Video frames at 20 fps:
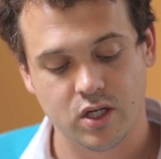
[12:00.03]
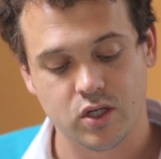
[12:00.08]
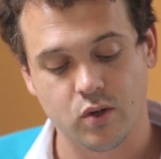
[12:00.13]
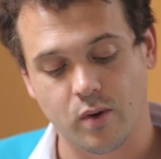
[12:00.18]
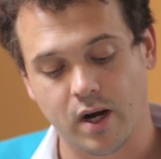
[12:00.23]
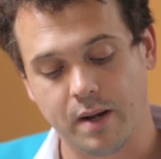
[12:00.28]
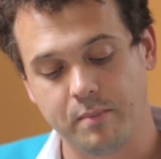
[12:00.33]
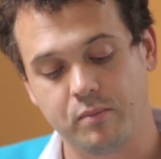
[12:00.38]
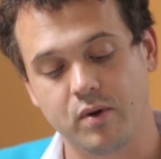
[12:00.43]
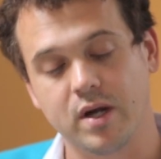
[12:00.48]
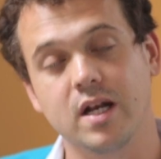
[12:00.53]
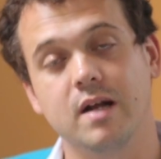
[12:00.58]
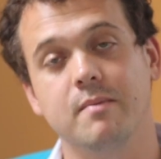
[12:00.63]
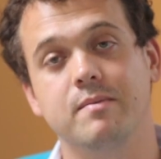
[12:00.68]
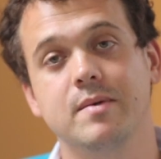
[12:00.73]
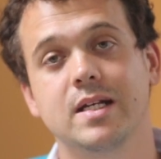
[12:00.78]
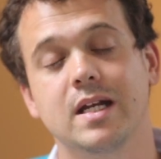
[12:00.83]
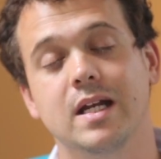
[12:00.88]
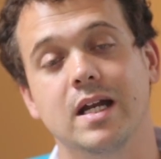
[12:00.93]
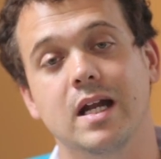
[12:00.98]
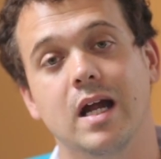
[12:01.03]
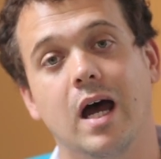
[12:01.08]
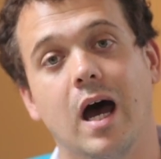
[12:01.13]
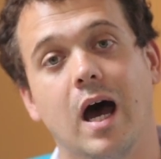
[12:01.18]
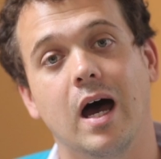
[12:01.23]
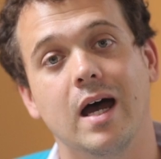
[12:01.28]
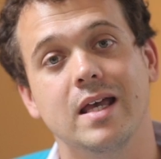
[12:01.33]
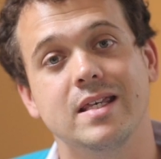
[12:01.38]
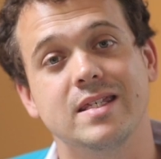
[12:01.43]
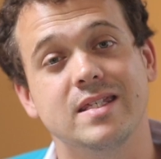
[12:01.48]
So when I bring it up to
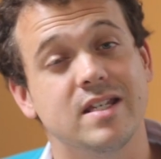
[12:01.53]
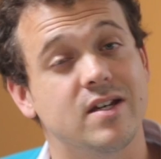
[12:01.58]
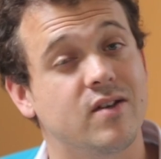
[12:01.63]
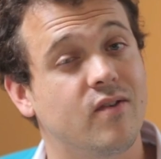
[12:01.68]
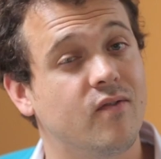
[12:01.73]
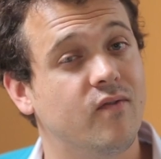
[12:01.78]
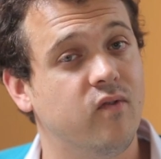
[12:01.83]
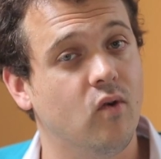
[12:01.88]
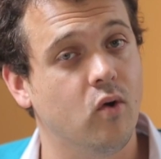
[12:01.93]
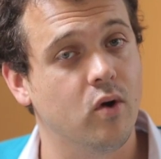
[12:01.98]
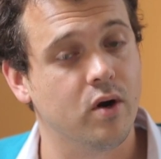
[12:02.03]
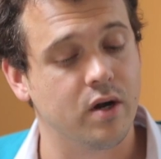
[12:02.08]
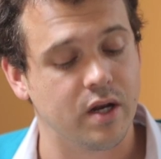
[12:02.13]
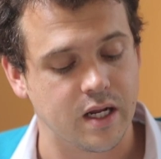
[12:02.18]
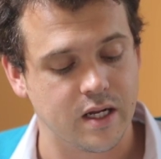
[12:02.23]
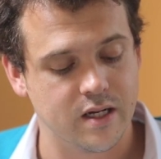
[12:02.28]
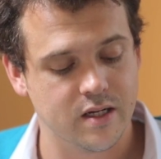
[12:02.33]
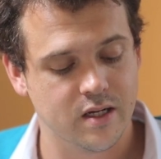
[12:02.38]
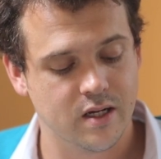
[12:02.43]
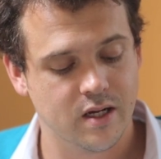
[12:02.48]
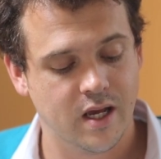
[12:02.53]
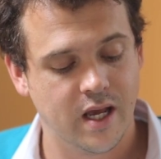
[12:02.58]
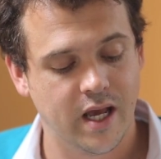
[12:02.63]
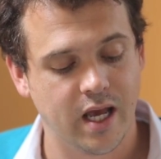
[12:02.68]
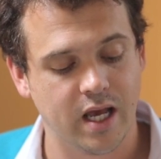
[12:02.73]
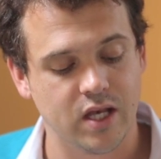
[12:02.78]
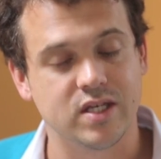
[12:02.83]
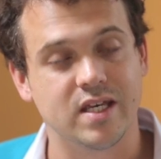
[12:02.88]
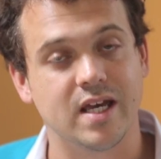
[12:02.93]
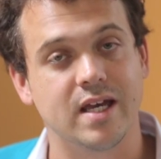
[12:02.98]
640,
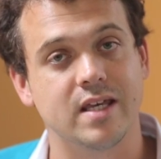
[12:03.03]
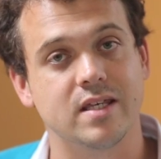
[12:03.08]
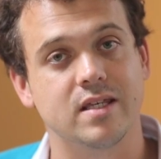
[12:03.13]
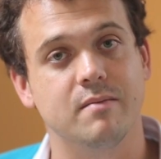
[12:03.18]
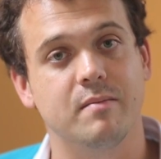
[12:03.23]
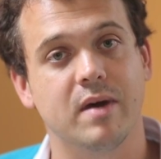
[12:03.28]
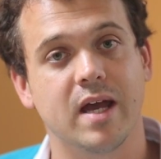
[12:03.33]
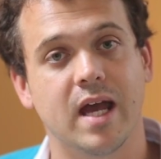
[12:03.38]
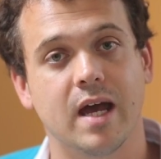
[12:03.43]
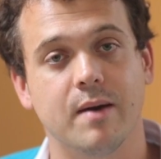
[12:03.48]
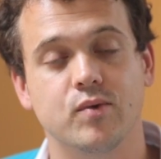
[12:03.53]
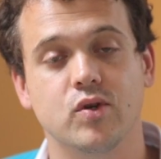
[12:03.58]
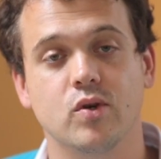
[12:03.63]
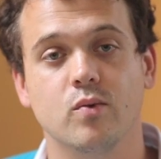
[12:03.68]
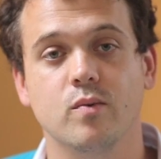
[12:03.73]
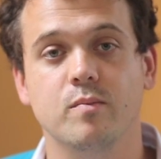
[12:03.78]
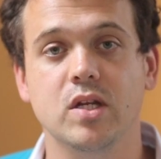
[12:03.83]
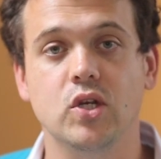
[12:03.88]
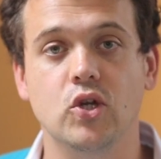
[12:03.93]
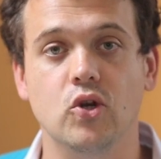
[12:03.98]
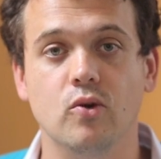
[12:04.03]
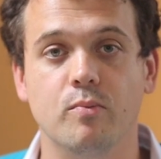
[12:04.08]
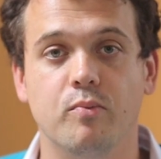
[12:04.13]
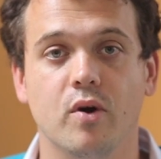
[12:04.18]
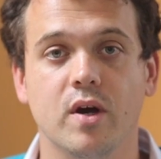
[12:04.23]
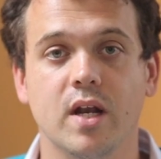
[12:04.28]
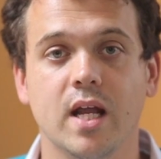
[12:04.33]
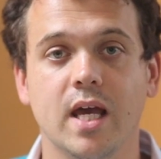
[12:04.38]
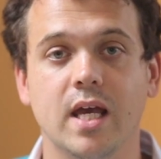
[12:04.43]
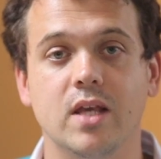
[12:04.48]
it says that my aperture would be
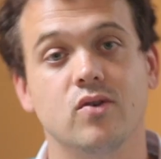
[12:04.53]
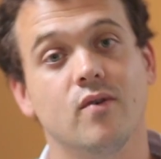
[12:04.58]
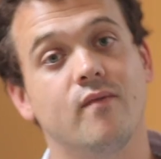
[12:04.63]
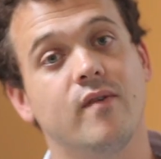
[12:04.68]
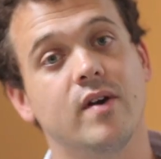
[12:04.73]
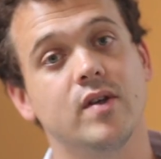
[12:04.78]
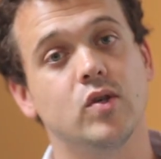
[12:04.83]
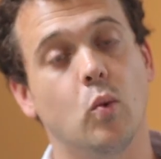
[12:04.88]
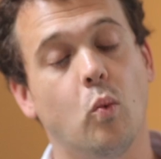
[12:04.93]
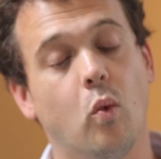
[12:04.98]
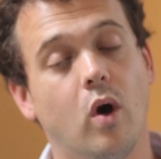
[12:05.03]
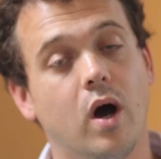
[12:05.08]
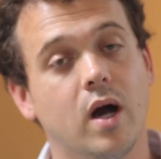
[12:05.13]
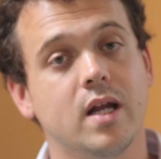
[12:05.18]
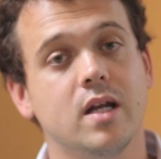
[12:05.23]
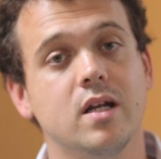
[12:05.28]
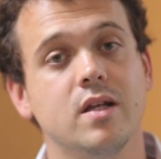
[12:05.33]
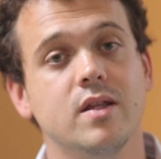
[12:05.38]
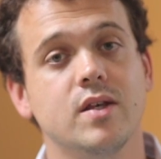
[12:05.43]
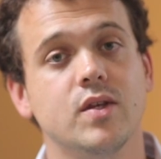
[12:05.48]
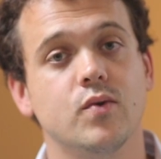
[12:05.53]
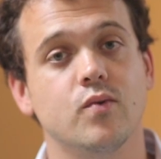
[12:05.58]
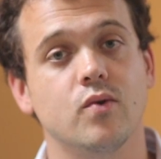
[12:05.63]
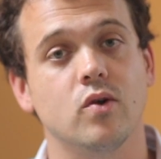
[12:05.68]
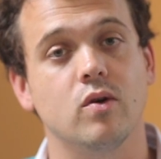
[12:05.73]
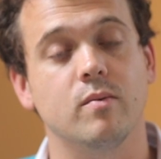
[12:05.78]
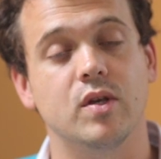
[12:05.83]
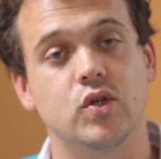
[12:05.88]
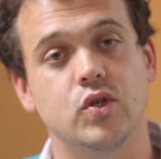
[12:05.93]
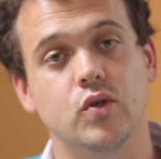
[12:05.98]
2.8. So if I was to walk into this
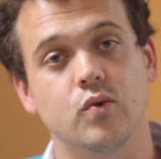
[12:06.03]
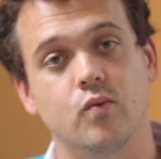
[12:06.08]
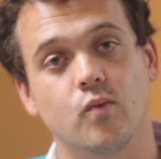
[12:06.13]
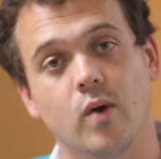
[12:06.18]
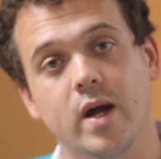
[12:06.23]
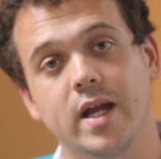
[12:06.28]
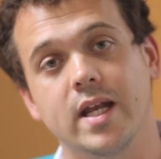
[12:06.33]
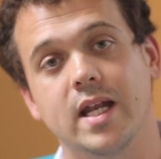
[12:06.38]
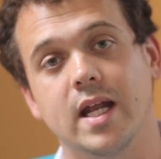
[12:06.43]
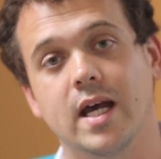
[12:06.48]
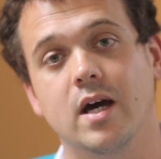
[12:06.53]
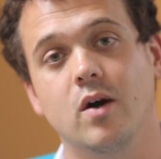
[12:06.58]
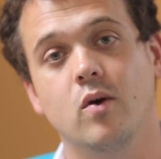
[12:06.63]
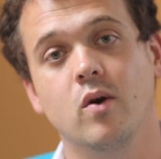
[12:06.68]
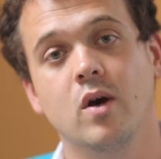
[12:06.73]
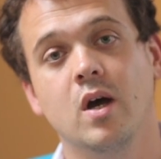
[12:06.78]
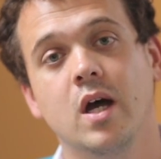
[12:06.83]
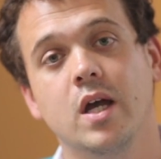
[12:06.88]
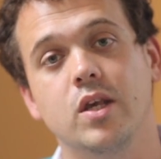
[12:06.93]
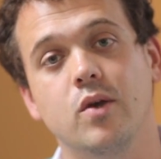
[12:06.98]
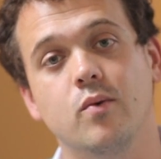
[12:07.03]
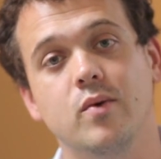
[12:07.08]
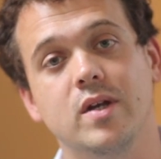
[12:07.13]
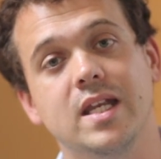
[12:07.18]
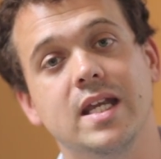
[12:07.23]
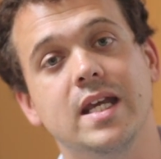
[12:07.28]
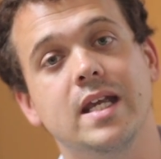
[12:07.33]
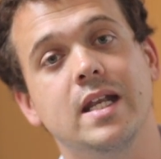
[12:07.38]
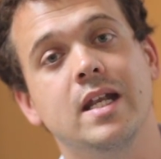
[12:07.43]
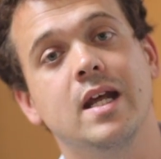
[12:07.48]
room and shoot right now, you
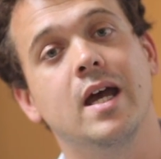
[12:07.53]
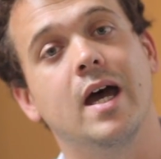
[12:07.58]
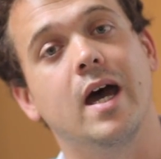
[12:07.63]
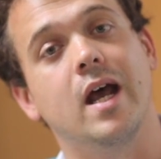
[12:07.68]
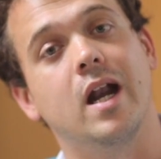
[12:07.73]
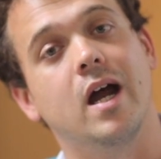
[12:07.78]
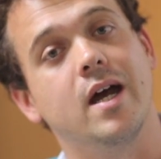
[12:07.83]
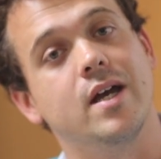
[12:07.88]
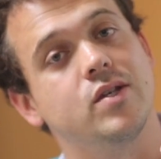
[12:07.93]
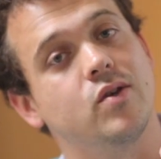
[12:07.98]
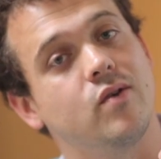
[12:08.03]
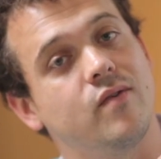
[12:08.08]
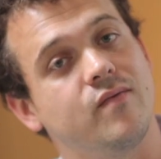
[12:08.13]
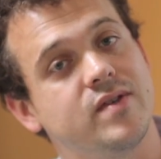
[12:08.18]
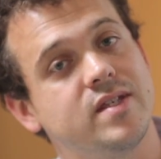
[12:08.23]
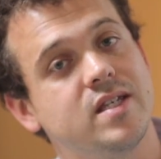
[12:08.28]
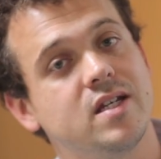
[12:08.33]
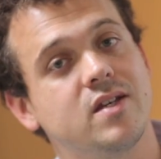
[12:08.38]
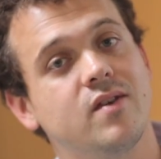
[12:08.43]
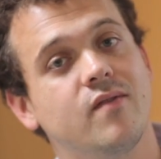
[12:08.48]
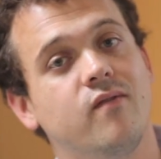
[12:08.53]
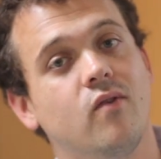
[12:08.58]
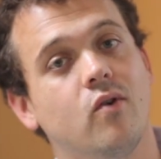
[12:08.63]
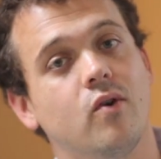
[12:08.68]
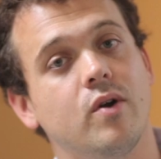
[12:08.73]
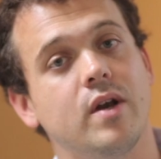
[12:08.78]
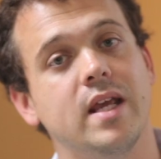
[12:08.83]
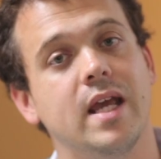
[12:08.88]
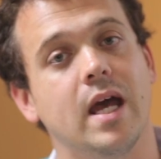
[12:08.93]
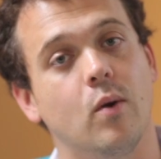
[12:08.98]
would need an ISO of
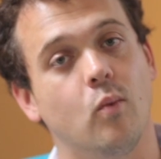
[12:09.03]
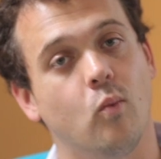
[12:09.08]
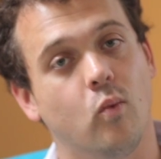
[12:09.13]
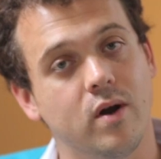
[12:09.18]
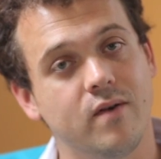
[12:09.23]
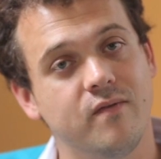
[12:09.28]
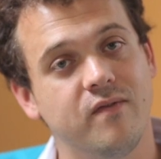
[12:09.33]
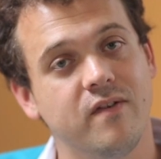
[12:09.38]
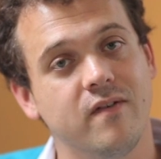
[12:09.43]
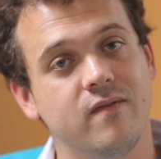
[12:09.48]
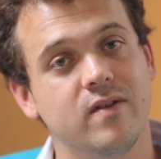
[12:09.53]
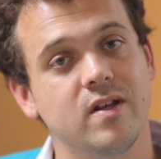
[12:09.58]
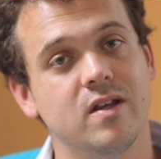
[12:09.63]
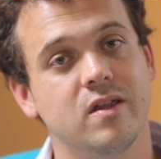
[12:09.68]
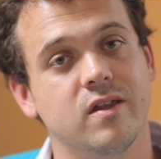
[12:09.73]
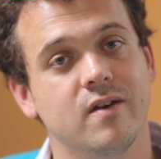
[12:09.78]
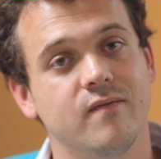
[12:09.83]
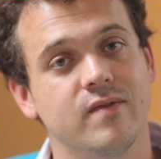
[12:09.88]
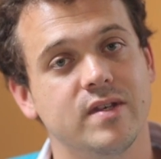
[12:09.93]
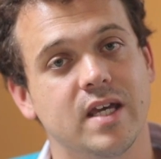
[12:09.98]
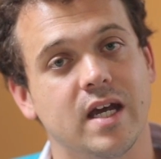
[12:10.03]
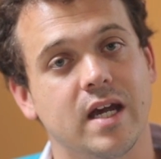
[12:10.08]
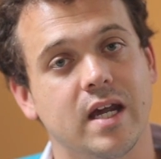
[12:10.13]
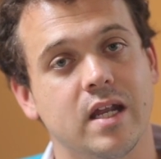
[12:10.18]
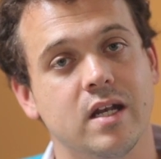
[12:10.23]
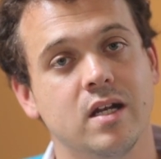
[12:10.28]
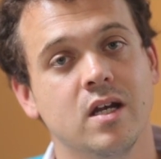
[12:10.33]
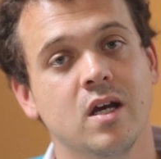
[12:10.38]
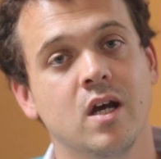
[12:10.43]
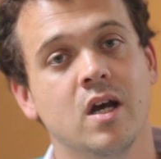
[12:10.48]
640 at 1/50th of a
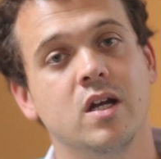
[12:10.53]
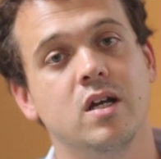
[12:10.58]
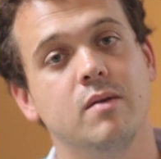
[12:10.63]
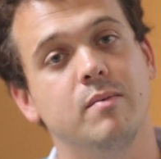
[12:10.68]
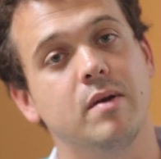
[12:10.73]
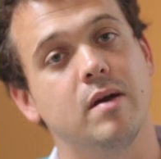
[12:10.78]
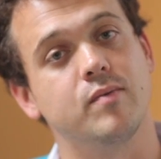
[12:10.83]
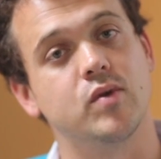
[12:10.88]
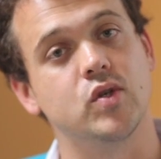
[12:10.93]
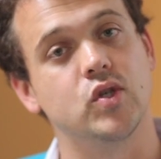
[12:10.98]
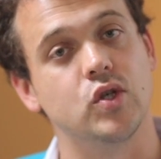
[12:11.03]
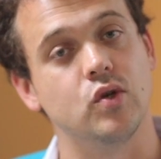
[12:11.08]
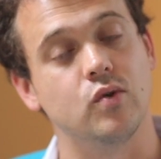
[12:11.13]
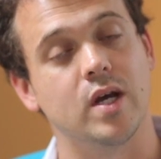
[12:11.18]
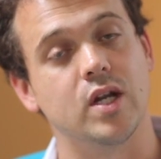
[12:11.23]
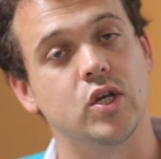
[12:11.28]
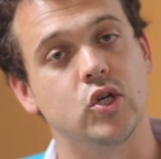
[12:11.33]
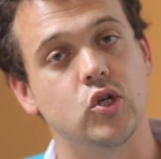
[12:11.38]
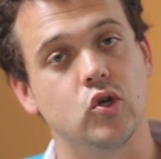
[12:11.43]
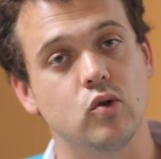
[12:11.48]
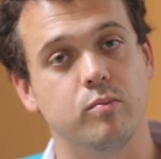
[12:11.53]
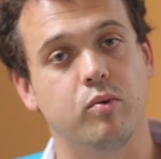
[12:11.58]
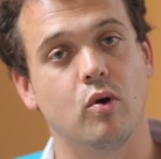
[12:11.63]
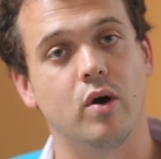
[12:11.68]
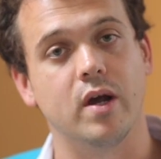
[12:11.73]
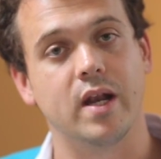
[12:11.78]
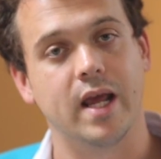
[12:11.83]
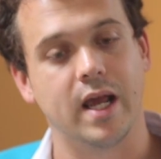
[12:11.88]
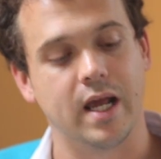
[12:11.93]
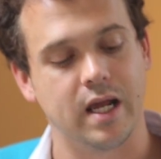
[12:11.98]
second to be able to shoot at
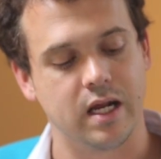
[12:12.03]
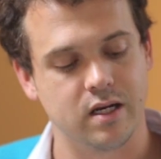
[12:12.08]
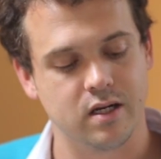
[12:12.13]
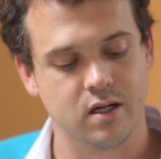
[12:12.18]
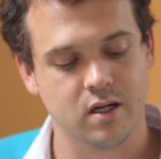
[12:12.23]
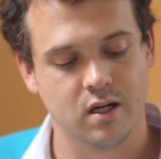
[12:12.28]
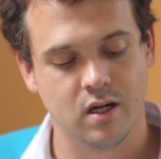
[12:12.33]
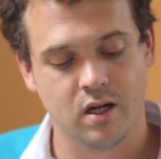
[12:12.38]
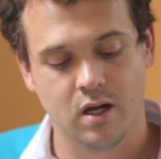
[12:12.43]
2.8.